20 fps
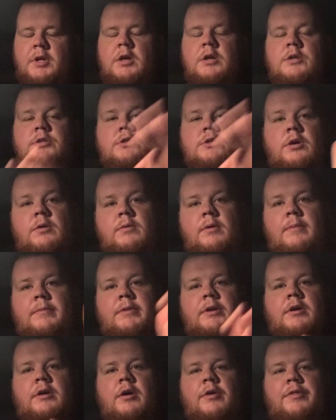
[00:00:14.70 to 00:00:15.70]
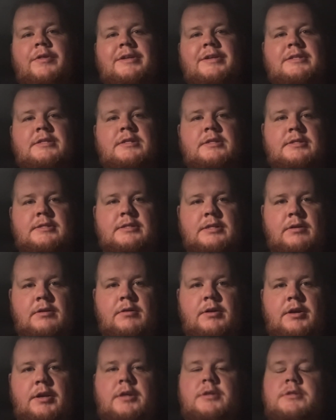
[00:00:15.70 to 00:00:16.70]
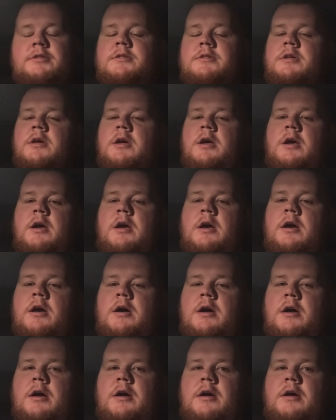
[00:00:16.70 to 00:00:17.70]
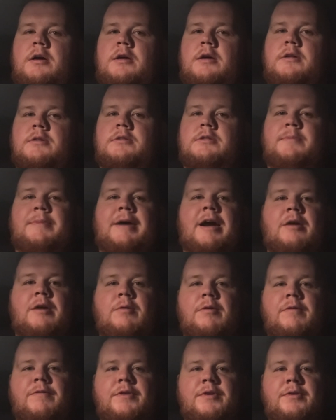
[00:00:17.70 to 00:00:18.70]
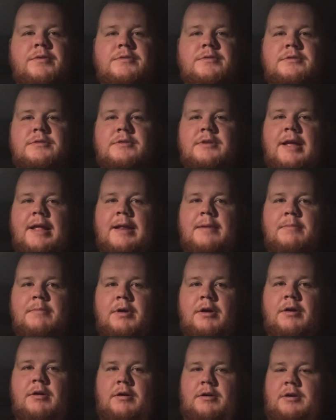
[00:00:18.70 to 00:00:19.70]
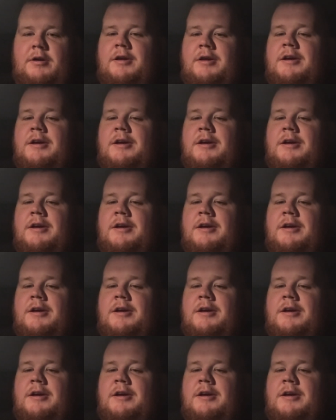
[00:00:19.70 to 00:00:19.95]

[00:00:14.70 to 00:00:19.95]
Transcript: So I'm gonna call this series Tobacco Reviews in My Car.